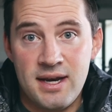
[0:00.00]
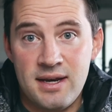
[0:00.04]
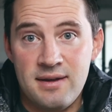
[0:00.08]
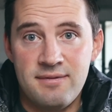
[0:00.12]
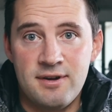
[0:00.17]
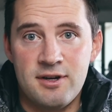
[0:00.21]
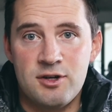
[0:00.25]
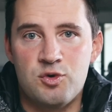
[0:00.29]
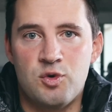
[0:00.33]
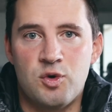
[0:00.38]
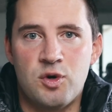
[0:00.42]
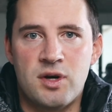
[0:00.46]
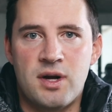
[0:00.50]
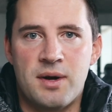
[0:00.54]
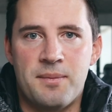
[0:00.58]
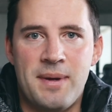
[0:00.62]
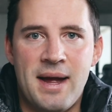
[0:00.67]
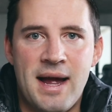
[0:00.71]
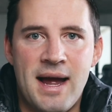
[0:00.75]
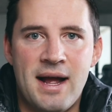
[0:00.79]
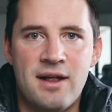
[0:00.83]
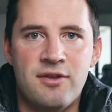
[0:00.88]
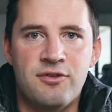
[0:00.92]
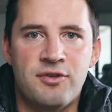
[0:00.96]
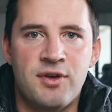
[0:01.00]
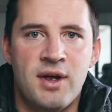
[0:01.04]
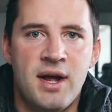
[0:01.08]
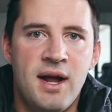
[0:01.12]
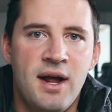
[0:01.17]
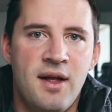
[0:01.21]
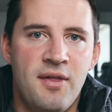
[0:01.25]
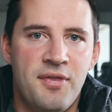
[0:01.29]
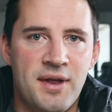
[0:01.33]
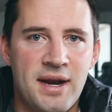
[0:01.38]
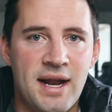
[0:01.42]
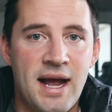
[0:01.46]
individual commands
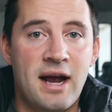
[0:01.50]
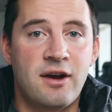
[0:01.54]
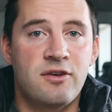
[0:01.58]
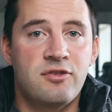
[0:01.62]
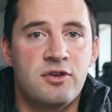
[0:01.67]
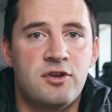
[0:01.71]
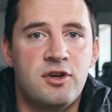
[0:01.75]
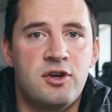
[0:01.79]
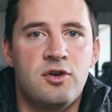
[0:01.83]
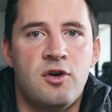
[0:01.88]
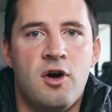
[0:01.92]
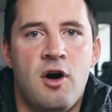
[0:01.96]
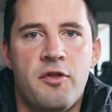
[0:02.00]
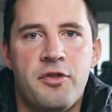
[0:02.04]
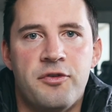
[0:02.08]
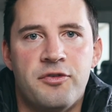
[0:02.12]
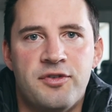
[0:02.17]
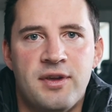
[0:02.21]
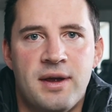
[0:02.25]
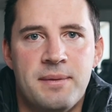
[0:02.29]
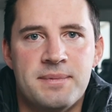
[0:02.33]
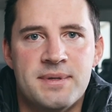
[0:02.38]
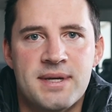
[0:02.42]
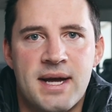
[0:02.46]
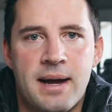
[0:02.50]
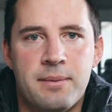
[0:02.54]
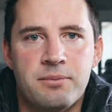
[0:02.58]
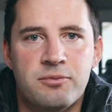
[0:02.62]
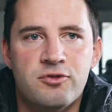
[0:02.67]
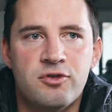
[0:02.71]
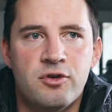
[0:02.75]
that execute all at the same time.